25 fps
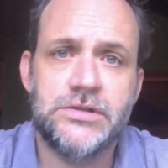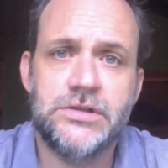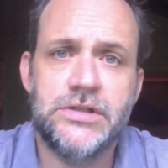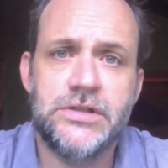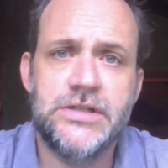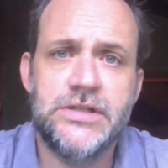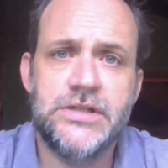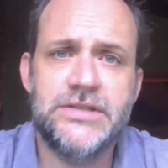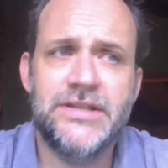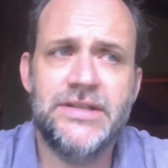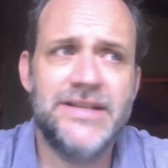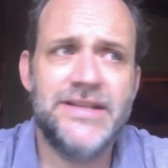
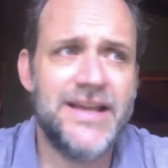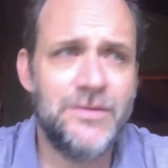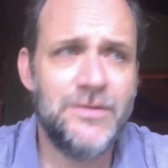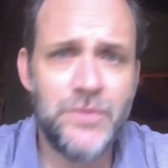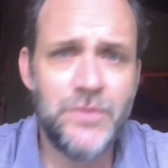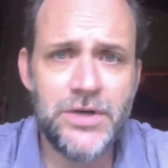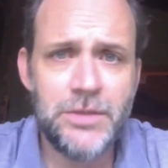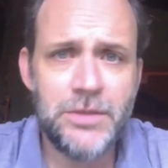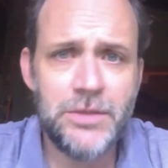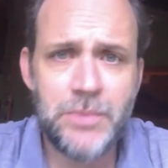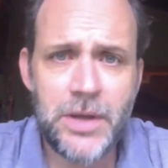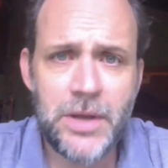Isn't that
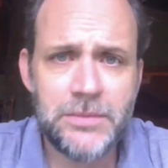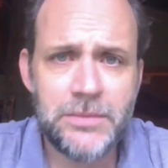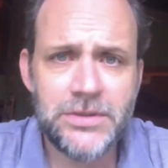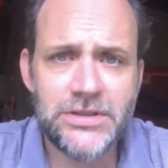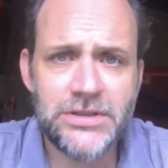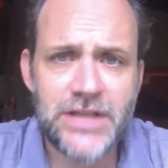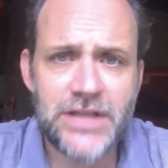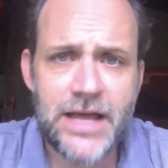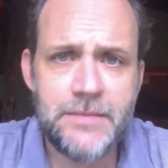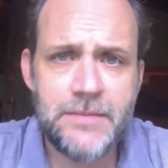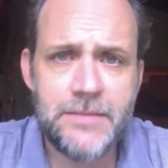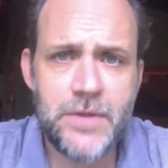what a
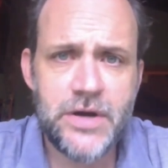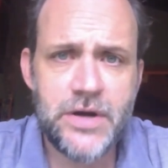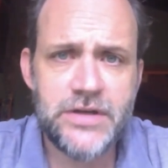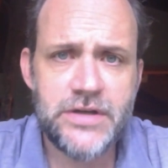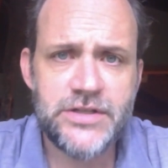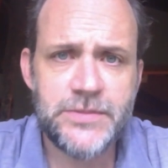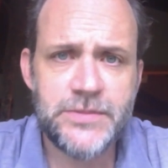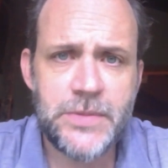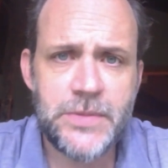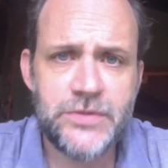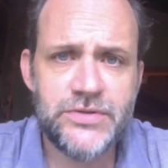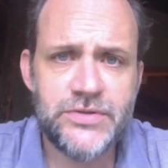public library
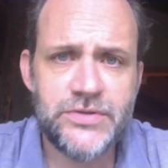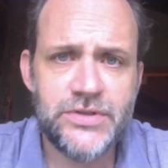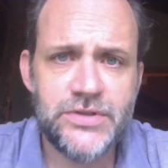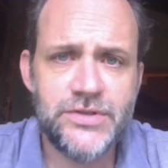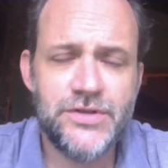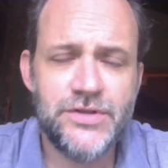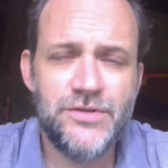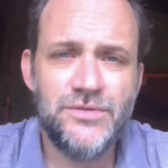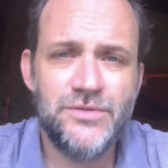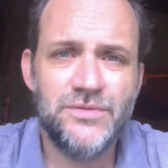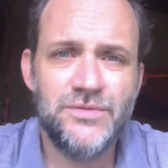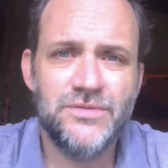is supposed to
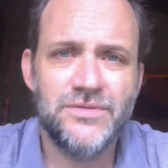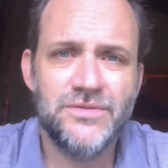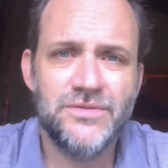do?